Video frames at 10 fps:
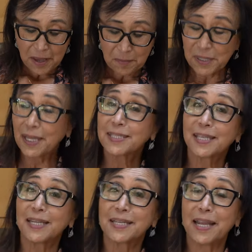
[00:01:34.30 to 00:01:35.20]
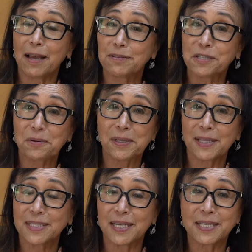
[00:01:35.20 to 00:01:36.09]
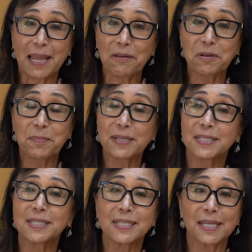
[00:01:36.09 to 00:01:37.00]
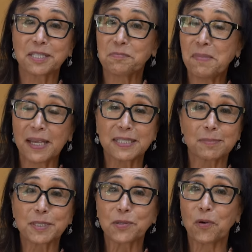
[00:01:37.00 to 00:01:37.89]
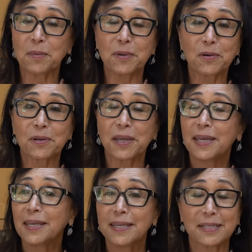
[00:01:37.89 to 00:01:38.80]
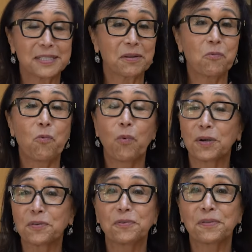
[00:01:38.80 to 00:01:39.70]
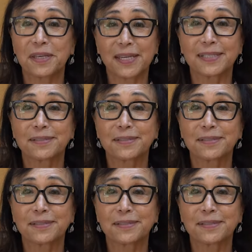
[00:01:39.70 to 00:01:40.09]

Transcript: But let's get down to it. Let's get down to business. Let's make some soy milk. It's a wonderful thing.